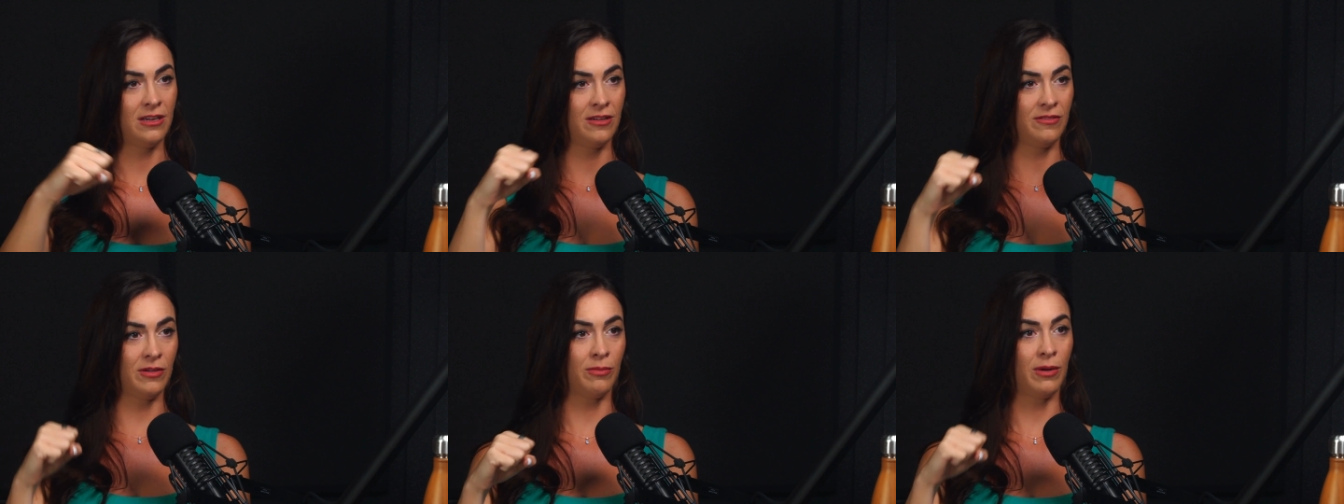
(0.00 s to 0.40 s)

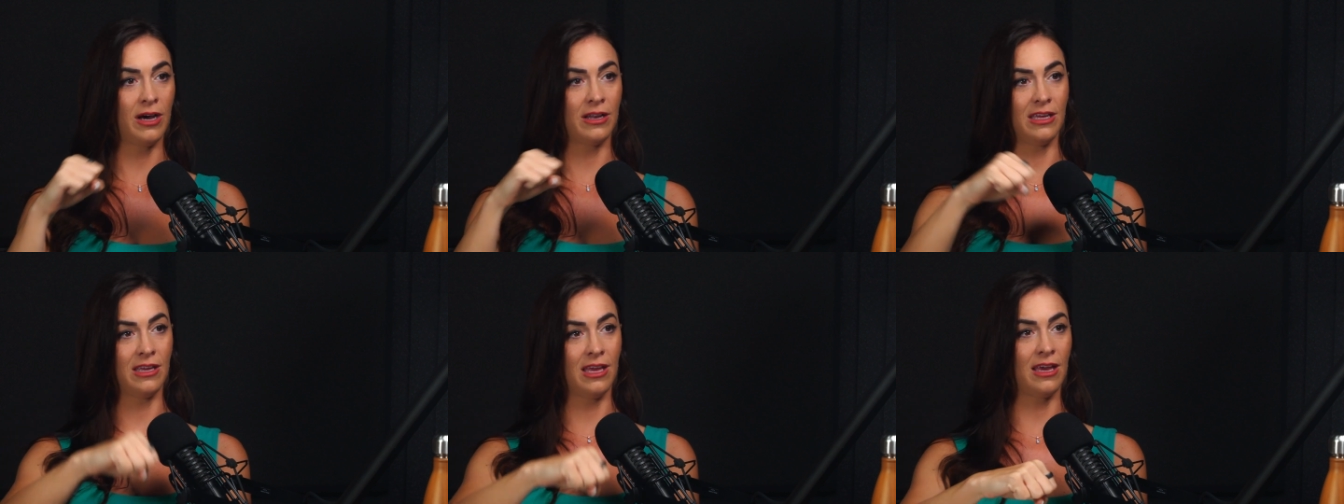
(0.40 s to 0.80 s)
If your
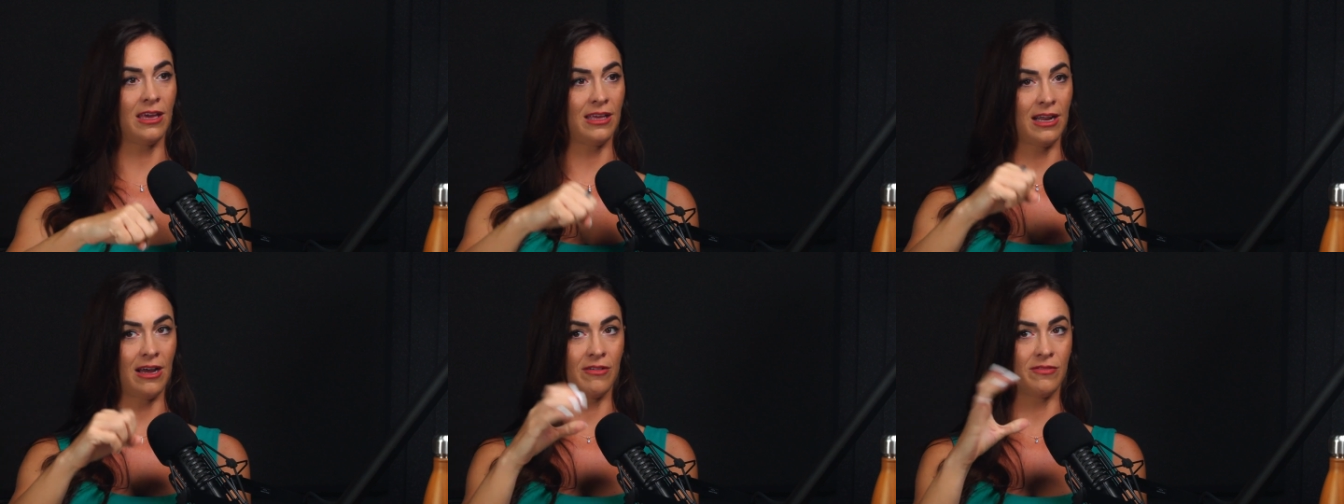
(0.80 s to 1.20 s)
body can't
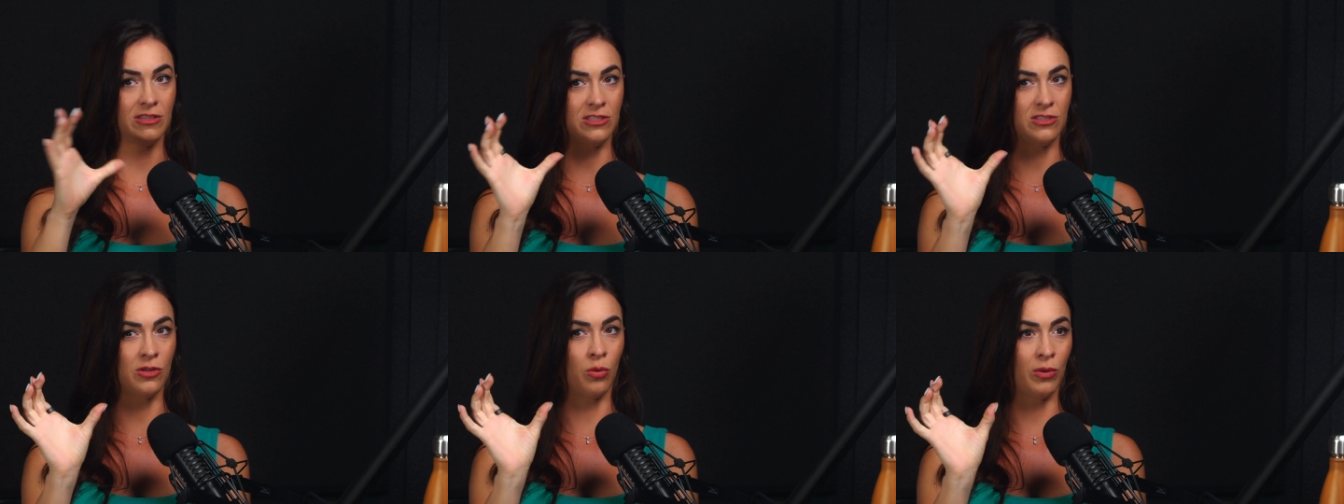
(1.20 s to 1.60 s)
get out,
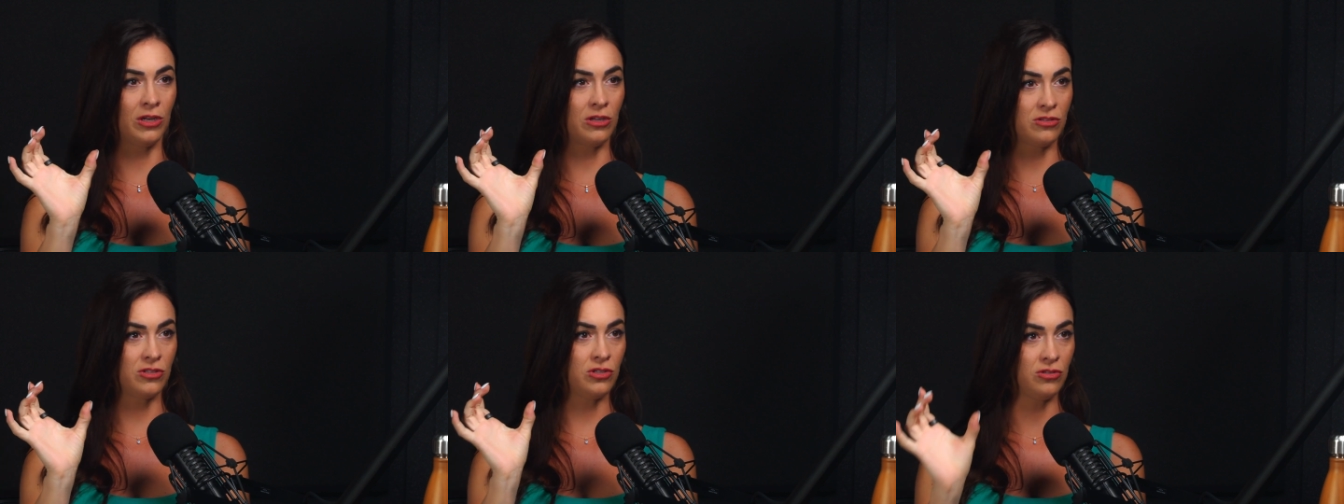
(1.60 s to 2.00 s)
if the
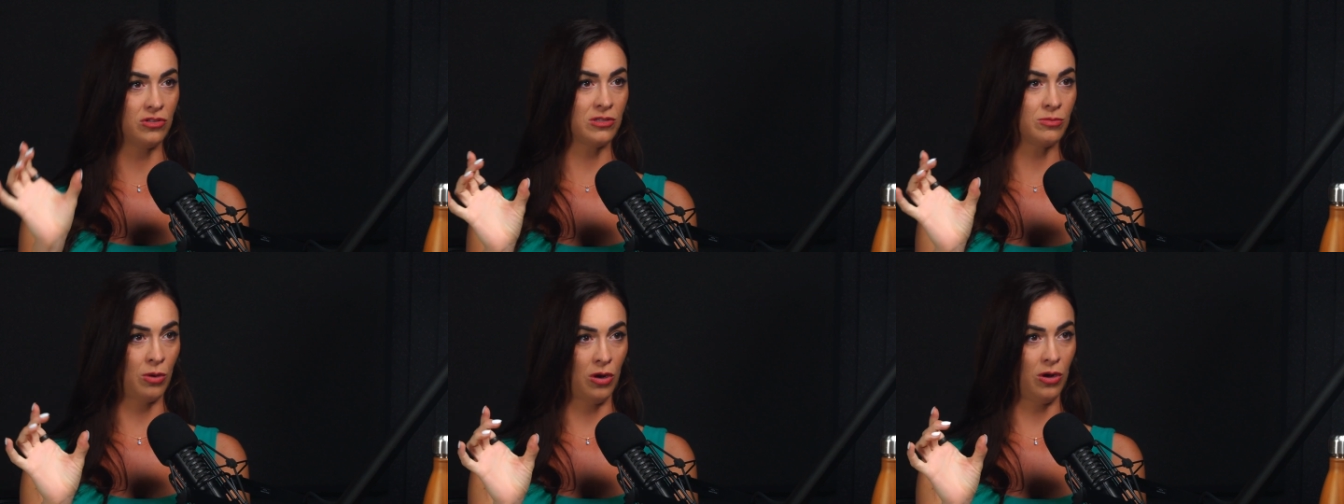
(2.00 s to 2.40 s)
window's too
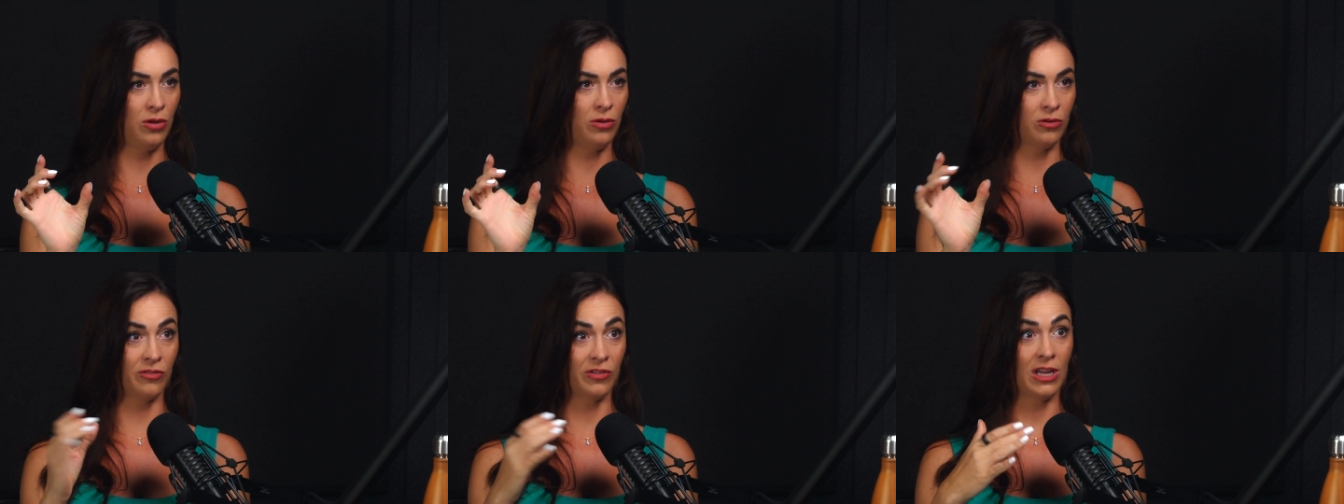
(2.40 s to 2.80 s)

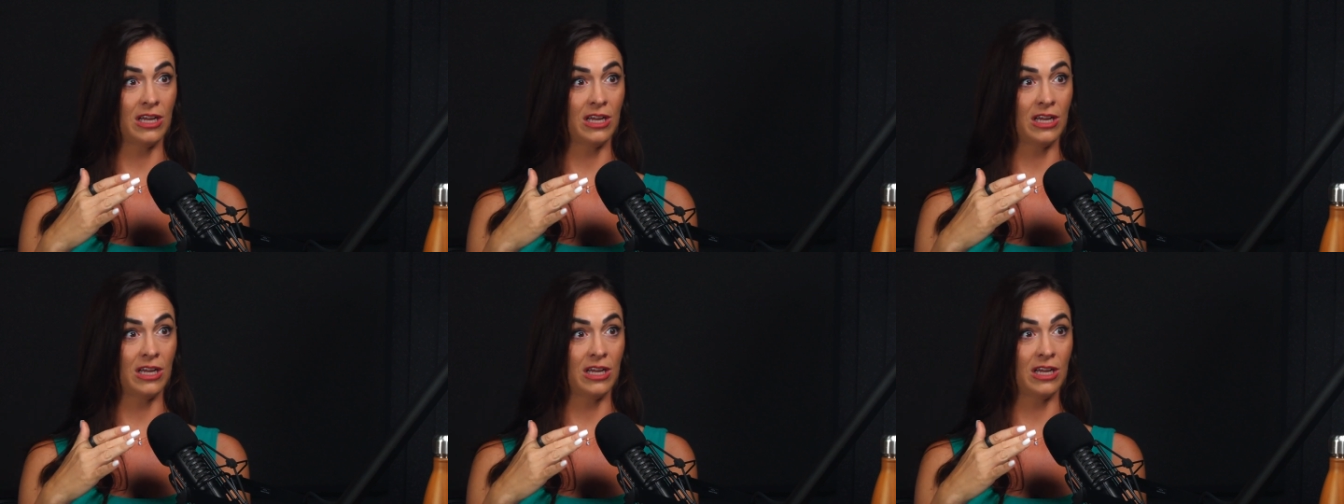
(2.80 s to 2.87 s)
small or if oh. it ah.